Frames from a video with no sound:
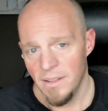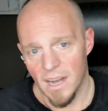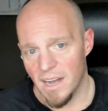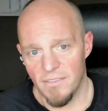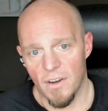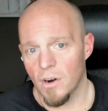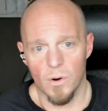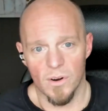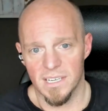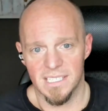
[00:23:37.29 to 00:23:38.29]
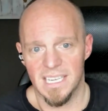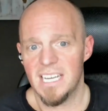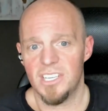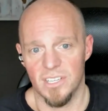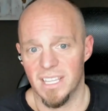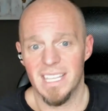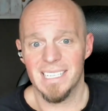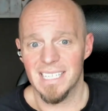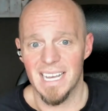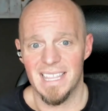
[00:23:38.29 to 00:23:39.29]
of our organization,
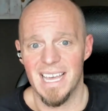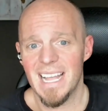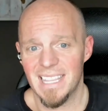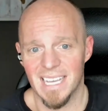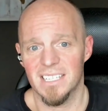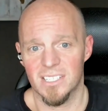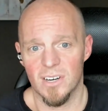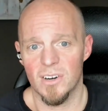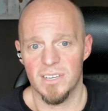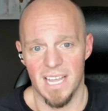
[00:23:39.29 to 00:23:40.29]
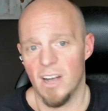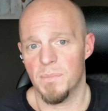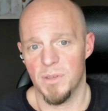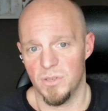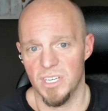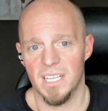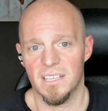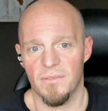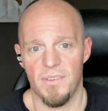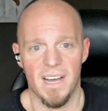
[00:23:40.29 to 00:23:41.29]
things like that can start to help you
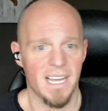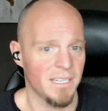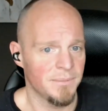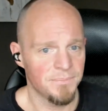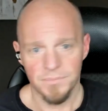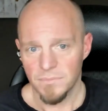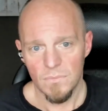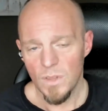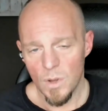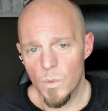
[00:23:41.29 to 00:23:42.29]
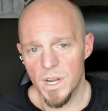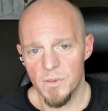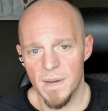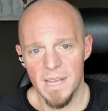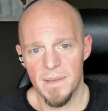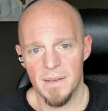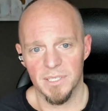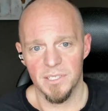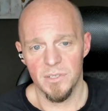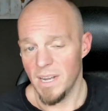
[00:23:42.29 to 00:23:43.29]
justify what you might be able
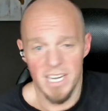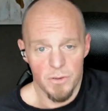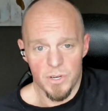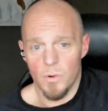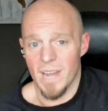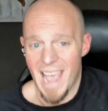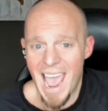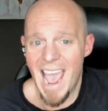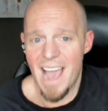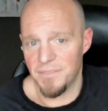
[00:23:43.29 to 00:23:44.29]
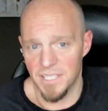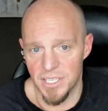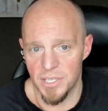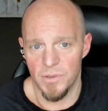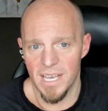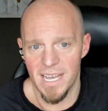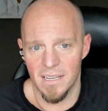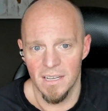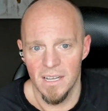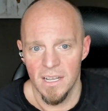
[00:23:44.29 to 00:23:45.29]
to do. And you don't have to do
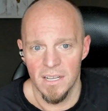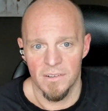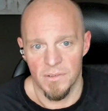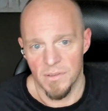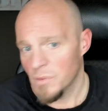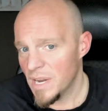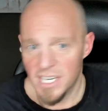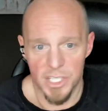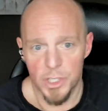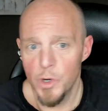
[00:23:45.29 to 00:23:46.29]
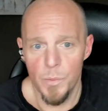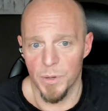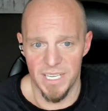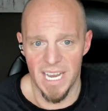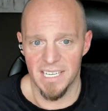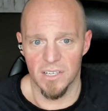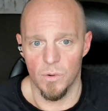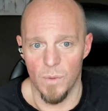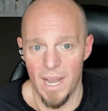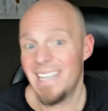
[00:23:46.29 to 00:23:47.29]
that in a super
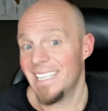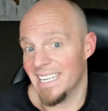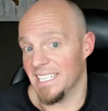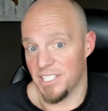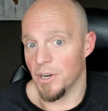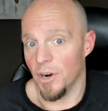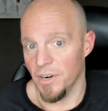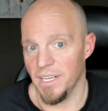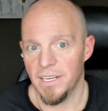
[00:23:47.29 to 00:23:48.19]
technical way to get started.